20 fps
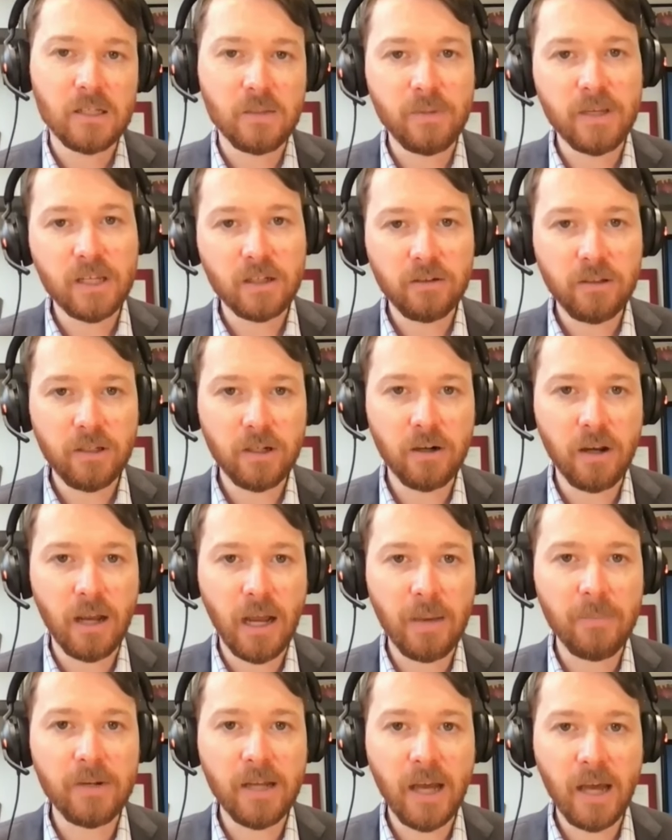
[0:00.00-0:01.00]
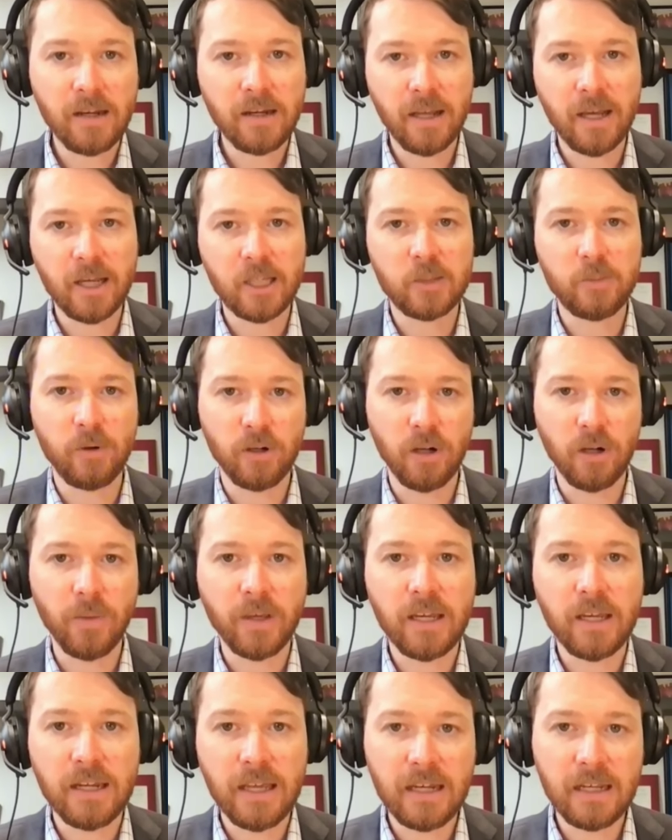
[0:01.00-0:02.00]
To be clear, I'm not an expert on
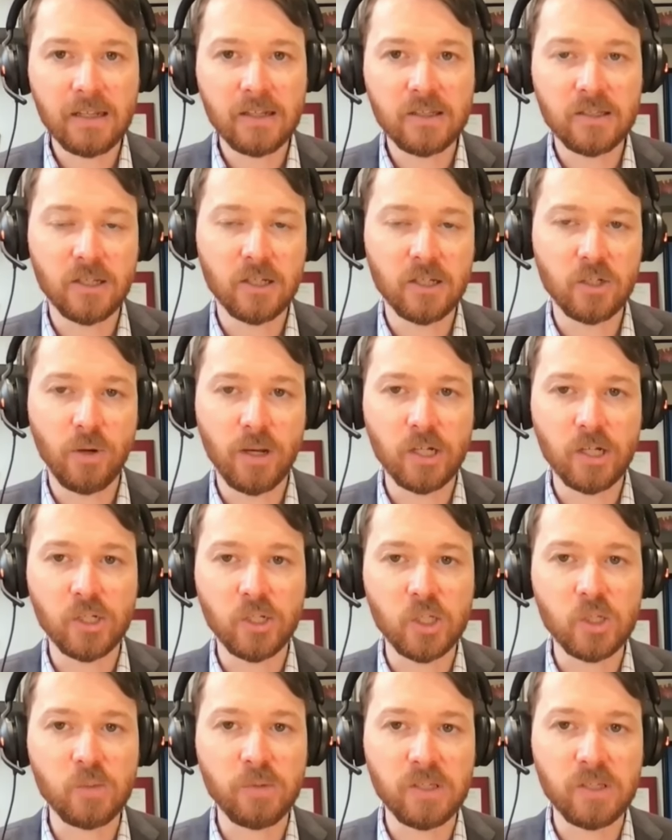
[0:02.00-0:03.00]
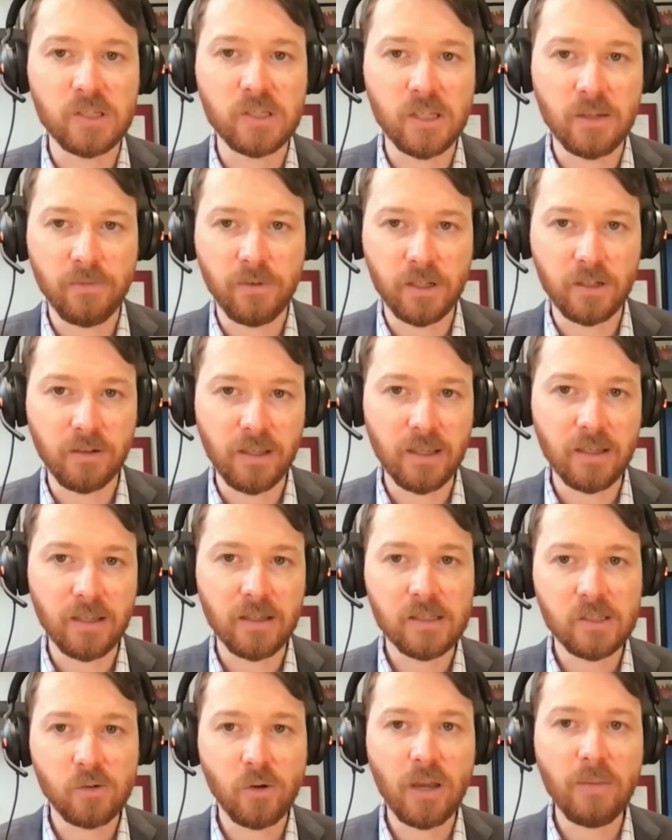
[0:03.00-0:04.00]
the Canadian situation
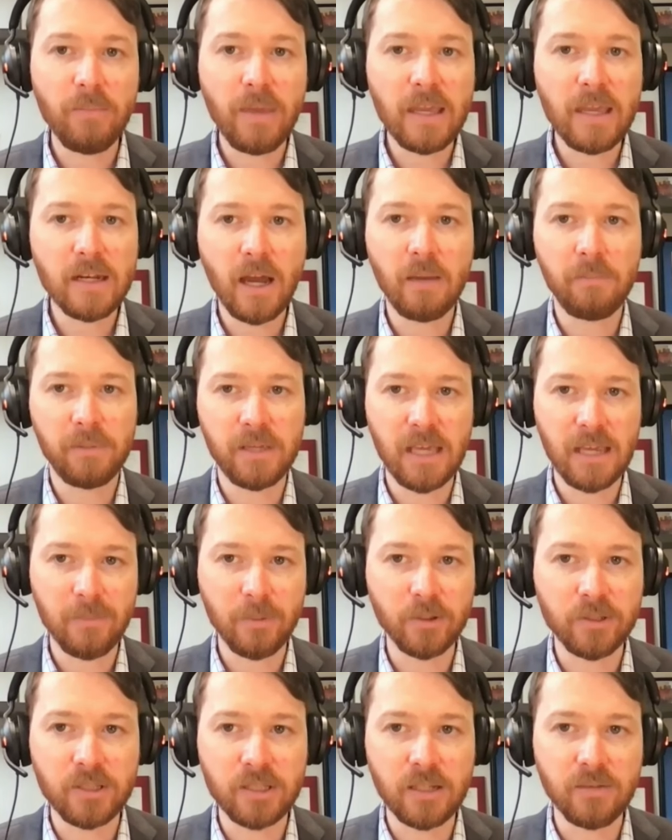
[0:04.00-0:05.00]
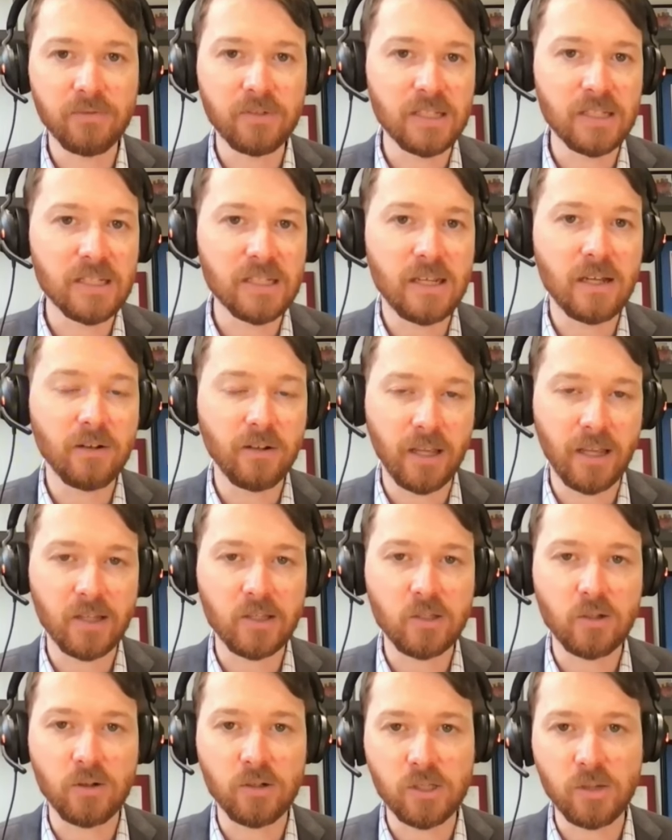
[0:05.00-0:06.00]
specifically, so I may not be able to give detailed
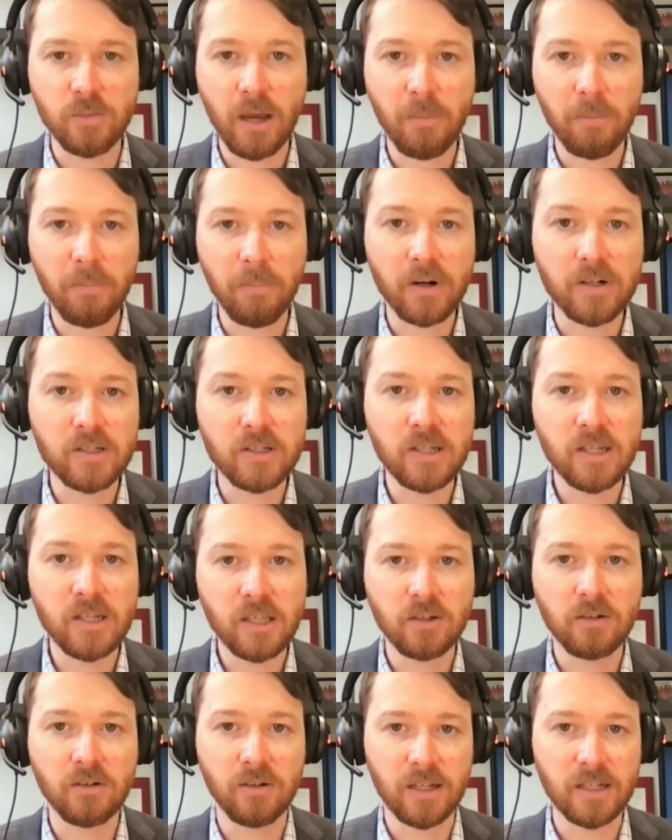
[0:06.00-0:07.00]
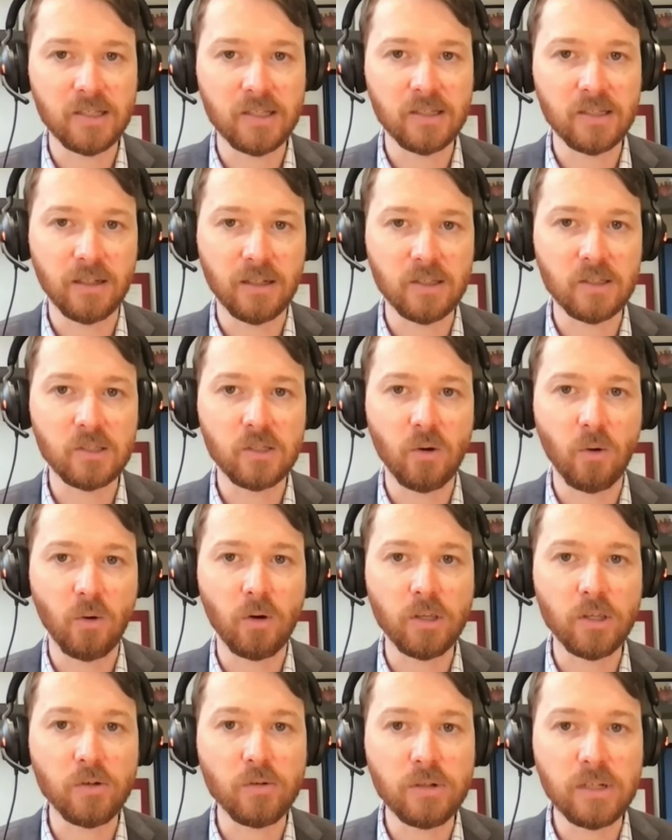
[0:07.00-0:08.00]
answers about particular incidents
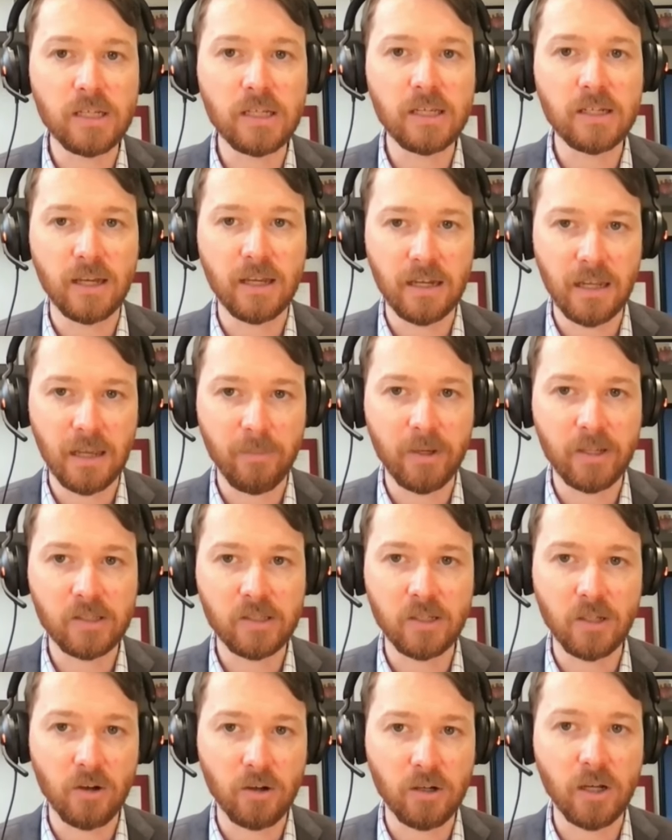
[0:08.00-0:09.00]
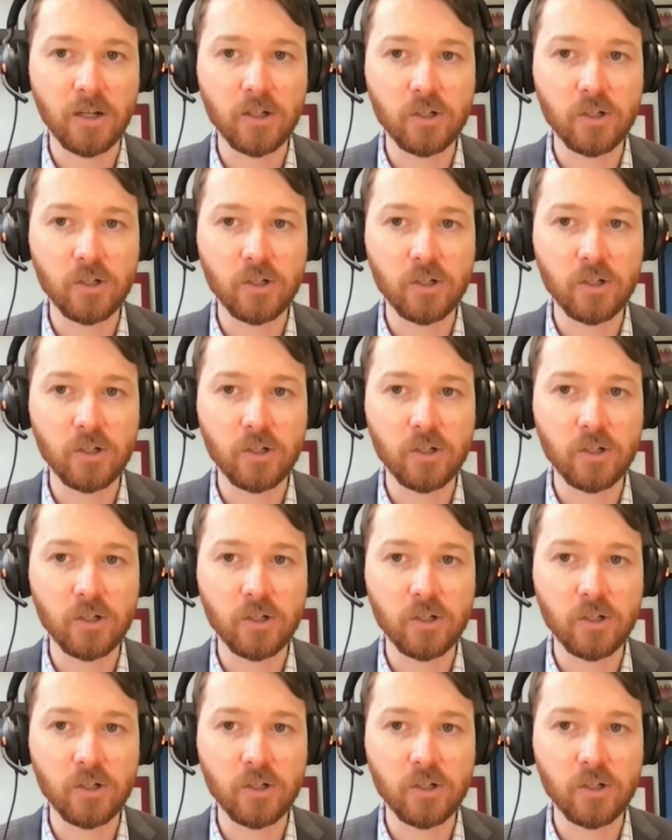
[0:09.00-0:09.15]
or unique dynamics in your